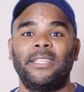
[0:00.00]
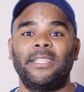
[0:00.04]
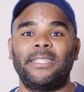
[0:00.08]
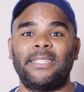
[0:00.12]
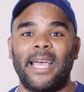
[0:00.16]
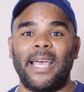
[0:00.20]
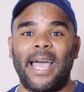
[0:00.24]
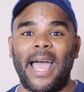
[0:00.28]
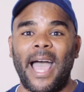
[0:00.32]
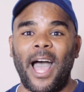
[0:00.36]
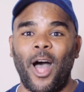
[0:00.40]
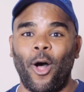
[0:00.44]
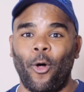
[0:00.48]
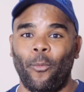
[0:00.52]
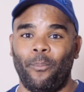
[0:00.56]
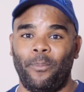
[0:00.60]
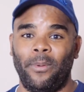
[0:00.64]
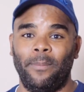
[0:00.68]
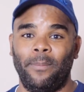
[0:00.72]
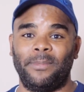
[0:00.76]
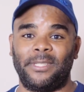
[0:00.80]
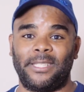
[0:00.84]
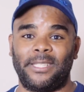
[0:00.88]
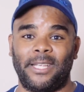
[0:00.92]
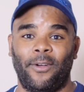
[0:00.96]
to help
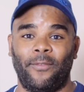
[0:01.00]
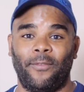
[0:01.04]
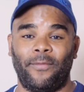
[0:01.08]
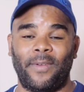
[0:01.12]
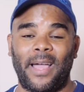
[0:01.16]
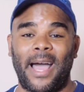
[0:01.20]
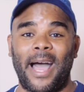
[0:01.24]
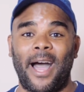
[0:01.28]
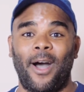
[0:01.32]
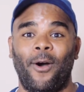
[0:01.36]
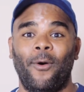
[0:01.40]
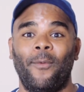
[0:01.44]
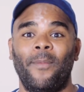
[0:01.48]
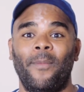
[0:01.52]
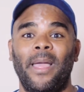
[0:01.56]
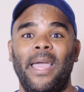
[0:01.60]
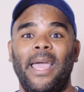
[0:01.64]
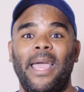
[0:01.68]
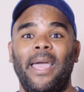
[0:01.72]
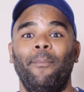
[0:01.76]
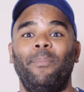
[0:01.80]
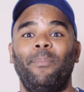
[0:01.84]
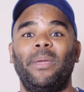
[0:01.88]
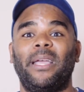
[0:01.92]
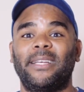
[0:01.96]
himself out
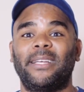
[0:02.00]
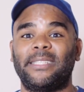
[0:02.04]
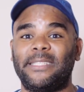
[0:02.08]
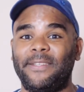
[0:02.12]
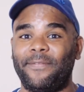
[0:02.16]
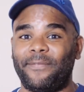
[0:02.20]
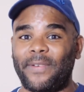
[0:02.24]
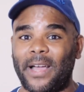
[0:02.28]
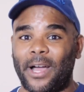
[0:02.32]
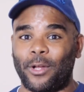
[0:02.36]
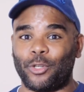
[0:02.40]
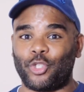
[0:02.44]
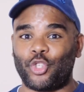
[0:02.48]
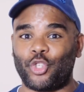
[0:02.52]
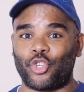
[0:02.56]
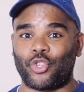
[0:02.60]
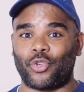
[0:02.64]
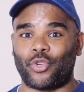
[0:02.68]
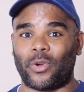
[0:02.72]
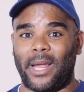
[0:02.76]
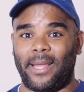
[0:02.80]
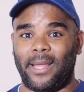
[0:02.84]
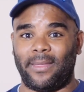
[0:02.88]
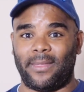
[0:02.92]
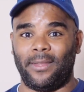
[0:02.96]
because he found
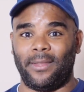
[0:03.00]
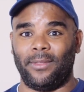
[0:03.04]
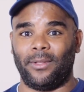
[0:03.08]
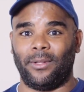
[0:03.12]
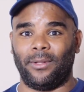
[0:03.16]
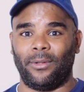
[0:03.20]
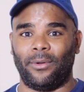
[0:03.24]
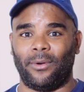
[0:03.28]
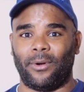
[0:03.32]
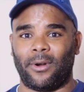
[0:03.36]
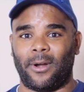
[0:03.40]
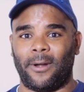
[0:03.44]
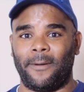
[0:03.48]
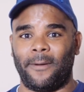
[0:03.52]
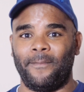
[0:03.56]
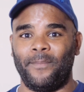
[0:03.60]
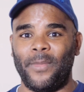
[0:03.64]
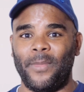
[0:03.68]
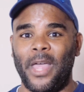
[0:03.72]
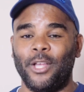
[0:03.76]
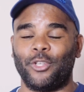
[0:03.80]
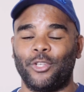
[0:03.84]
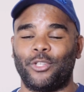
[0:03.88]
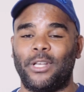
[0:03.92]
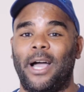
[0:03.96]
strength in the Lord.
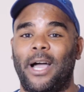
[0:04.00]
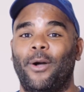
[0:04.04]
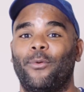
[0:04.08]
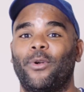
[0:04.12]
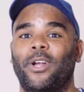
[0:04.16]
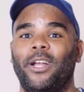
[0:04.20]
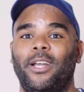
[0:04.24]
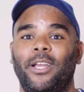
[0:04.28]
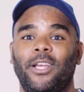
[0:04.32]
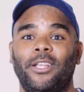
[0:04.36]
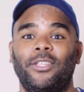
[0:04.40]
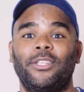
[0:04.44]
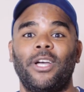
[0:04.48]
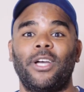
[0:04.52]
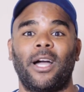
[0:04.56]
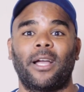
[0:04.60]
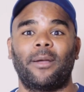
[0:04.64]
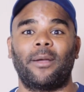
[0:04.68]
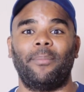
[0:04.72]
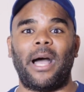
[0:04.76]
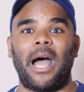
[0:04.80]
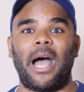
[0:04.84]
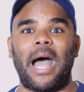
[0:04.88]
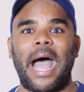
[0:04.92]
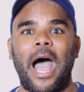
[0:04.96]
So now we're going to
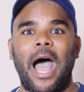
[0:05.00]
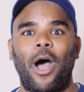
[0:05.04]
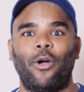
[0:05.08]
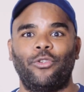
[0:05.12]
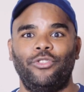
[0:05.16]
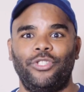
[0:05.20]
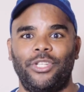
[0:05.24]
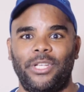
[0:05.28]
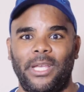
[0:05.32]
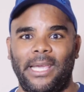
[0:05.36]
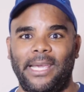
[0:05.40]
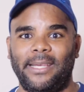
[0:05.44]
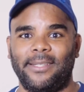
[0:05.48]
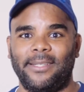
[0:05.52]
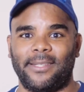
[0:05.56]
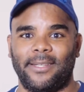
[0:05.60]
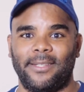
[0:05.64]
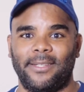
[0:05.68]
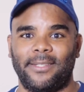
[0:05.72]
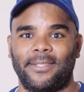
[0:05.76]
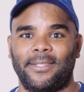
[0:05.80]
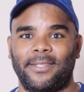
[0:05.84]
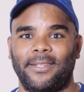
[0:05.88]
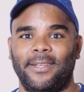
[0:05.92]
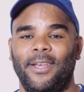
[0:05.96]
talk about how
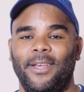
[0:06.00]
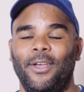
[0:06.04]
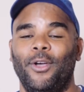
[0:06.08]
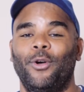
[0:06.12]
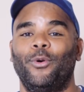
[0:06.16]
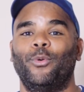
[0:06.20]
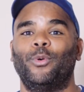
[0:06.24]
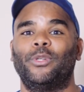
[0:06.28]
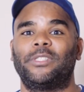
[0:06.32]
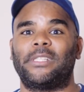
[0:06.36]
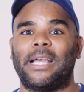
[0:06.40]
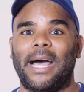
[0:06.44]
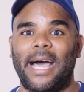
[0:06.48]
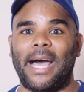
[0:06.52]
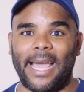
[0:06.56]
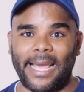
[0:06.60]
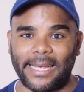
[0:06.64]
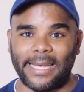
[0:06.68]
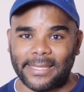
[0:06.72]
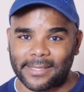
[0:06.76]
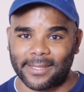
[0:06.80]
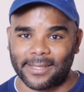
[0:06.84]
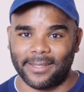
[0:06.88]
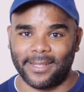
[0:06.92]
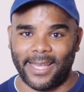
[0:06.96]
Jesus was
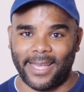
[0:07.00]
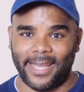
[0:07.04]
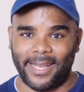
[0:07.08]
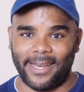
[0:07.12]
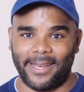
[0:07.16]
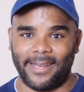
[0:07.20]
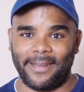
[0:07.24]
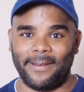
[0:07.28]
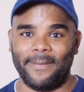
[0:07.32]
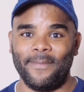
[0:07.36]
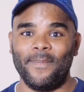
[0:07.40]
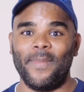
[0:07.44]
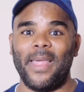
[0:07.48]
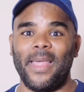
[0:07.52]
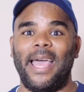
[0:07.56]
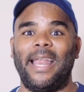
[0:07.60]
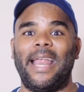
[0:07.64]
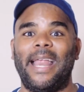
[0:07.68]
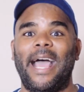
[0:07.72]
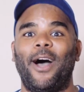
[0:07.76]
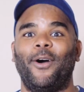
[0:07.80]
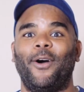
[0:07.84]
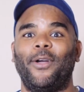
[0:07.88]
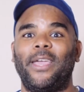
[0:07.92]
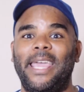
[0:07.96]
isolated and
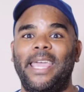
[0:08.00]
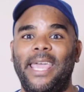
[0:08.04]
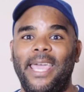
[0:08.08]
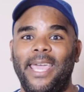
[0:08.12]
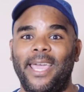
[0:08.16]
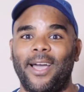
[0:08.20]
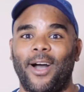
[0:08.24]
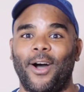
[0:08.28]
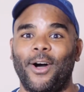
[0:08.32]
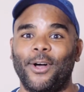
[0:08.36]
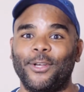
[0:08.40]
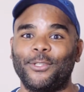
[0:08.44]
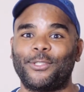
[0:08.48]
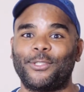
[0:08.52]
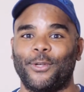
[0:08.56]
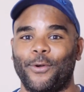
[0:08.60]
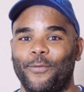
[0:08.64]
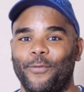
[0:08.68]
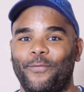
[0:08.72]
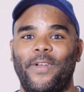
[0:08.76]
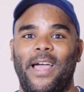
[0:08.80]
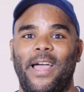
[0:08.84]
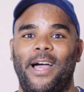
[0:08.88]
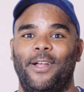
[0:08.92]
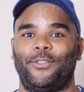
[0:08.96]
how he
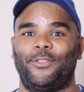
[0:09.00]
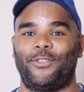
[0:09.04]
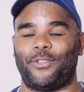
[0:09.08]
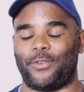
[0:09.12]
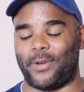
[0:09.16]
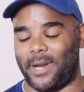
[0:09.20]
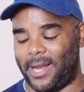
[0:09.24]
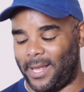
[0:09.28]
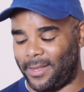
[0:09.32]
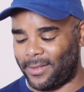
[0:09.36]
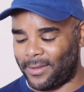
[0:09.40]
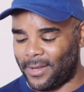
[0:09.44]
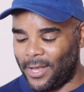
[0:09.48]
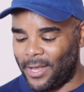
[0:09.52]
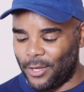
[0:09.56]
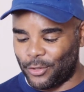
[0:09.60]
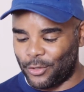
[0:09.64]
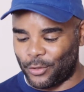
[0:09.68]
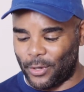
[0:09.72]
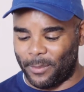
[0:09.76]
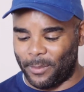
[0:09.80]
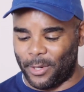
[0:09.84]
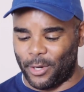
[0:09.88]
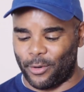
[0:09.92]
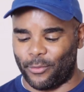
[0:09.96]
also found strength.
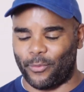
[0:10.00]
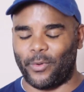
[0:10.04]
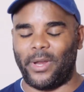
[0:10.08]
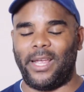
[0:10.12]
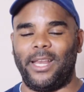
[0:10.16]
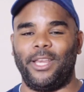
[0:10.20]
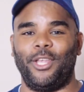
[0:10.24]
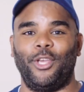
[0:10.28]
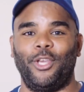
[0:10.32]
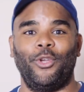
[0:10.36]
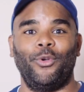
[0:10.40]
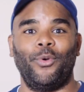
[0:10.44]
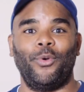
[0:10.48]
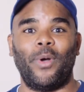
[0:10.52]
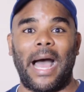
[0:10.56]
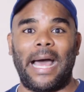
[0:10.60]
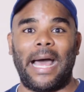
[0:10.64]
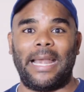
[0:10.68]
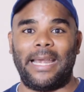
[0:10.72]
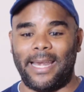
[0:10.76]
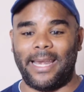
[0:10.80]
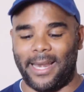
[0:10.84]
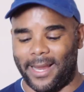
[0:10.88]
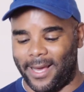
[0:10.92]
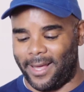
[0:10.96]
So I'm going to read you
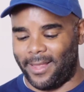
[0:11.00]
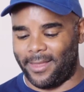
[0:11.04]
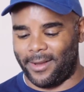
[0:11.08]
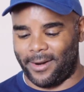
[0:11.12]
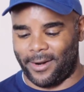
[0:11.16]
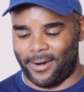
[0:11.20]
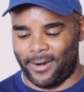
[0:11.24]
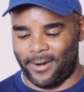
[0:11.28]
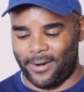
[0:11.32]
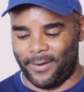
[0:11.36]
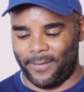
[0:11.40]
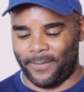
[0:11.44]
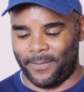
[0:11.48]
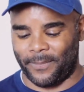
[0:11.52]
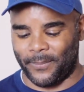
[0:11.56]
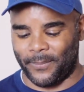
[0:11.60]
another